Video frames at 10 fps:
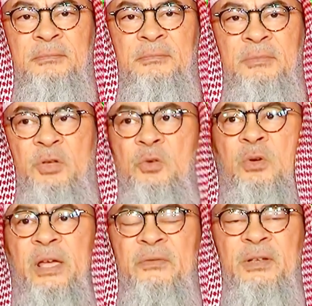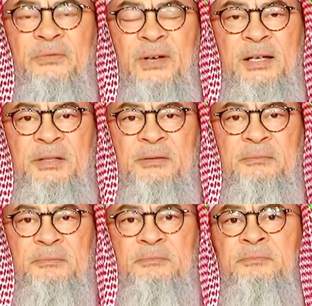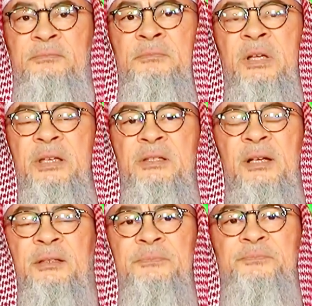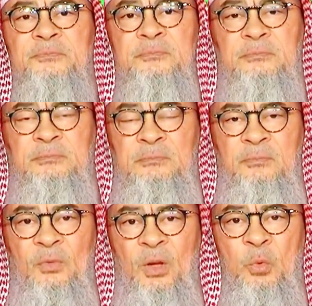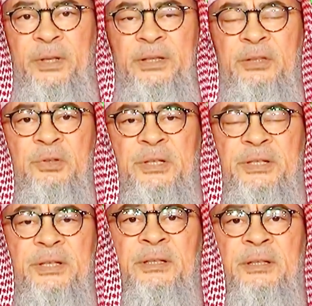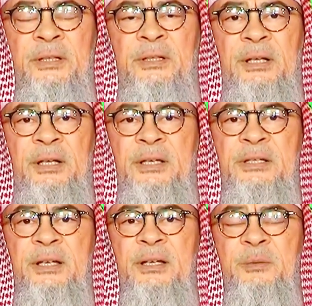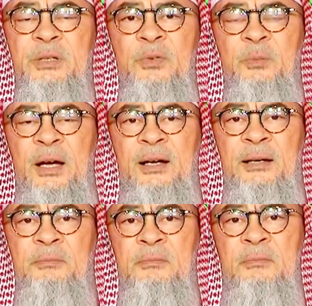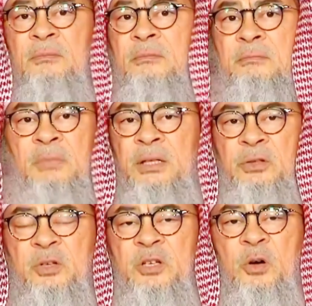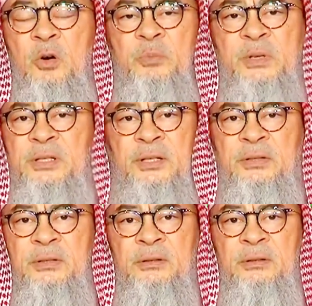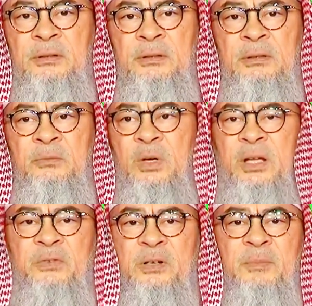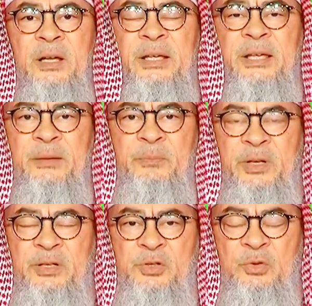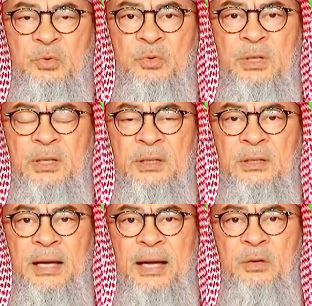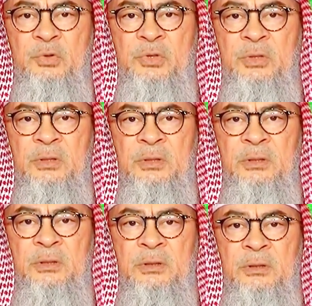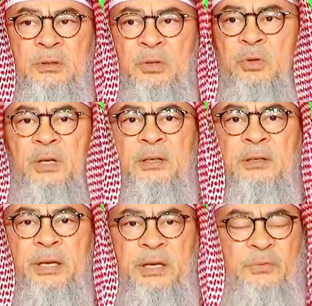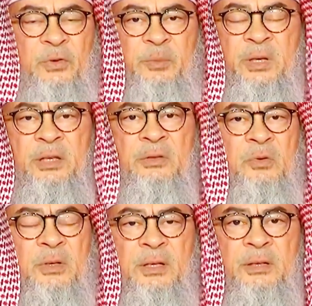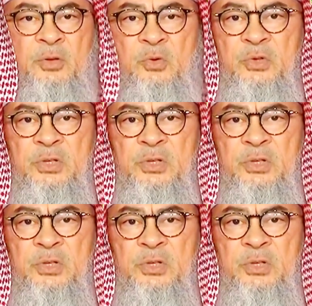You gave advice. He's not willing to listen and his income is from haram. Mind your own business. Whatever money he brings to the house, you can eat from it, you can use